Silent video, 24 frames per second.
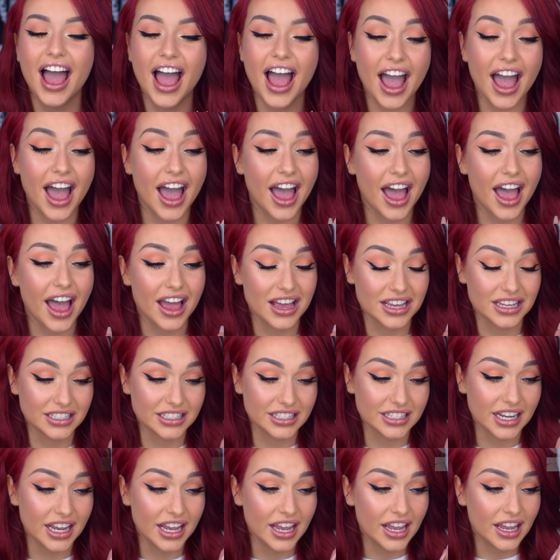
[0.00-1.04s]

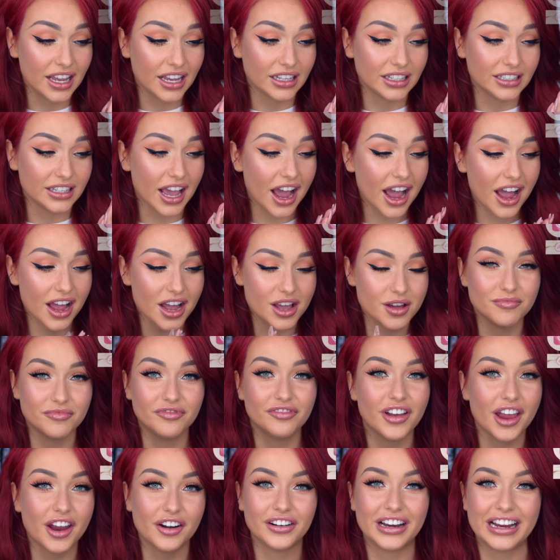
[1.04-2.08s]
And yeah, I'm
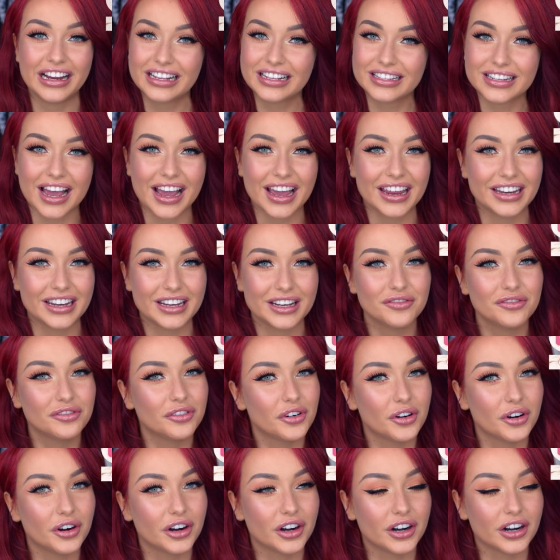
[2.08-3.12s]
very excited
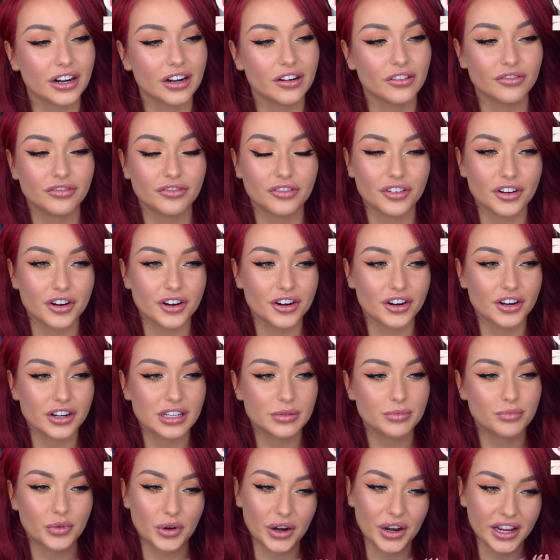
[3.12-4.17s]
for for
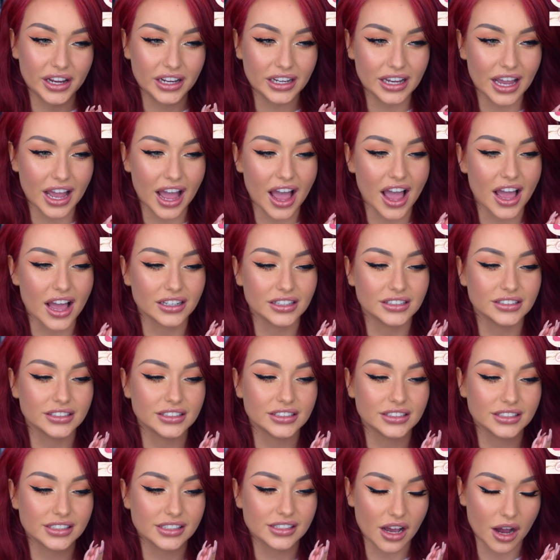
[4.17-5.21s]
spring
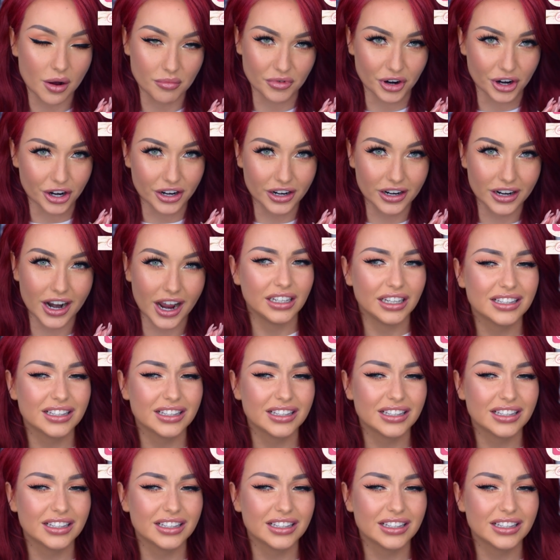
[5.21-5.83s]
and summer.